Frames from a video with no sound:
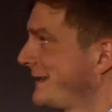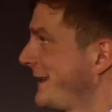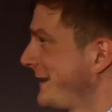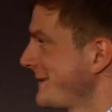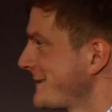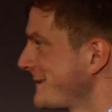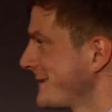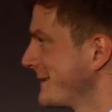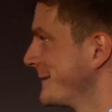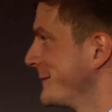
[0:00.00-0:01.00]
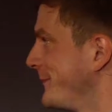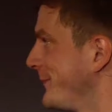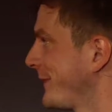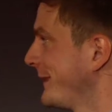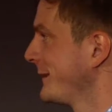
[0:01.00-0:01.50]
case
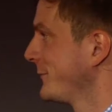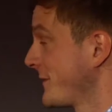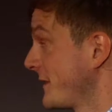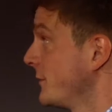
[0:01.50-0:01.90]
where they